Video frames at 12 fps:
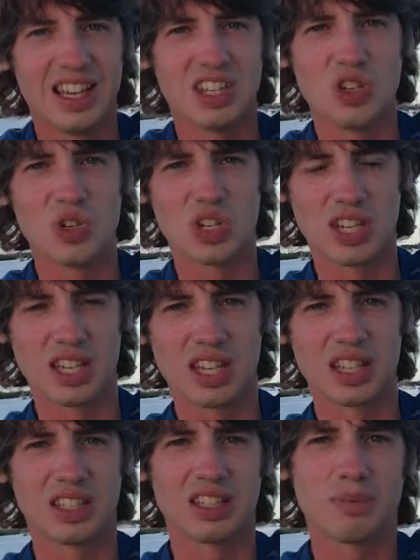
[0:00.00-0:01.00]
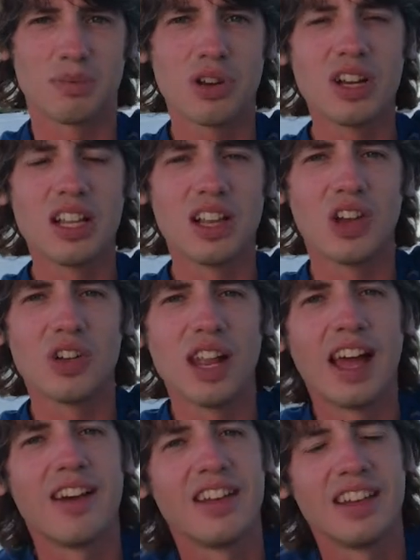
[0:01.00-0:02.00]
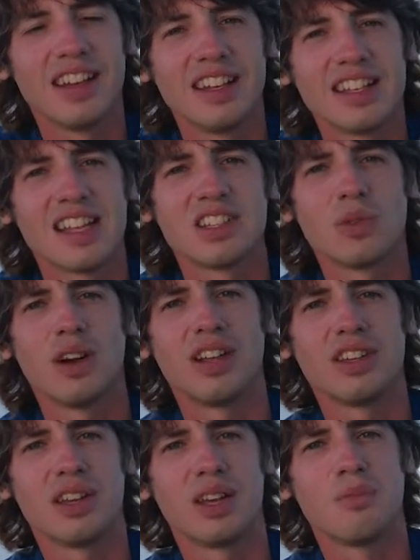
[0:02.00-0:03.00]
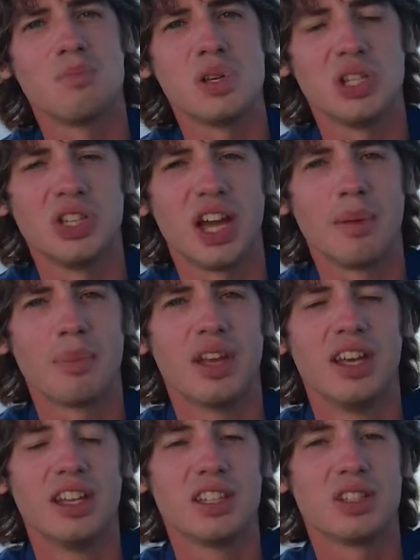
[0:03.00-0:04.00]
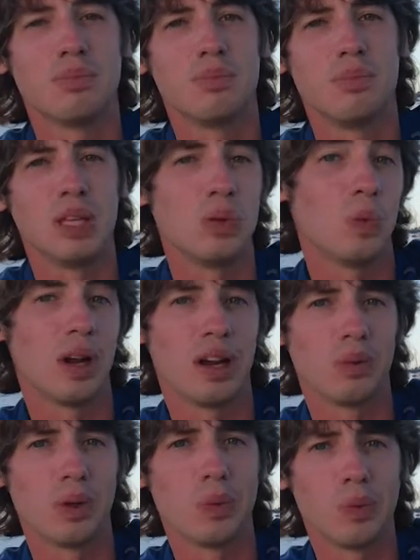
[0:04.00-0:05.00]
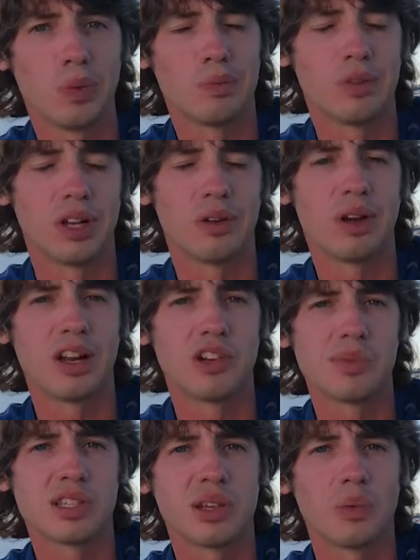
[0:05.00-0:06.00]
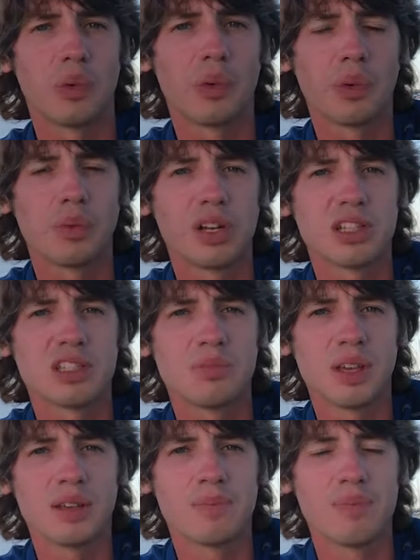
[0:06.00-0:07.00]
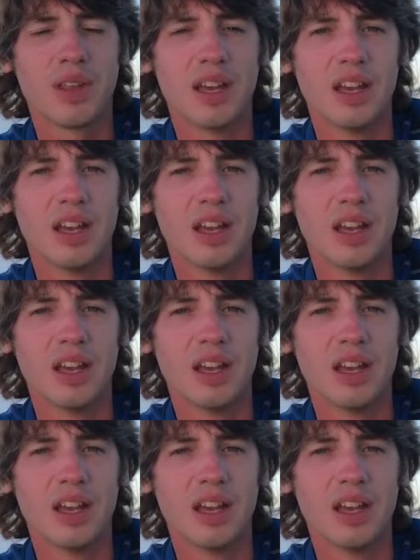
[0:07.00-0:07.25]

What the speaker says: Usually is pretty low down, and then it takes a while to build up to be where we, you know, 100% where we want it to be.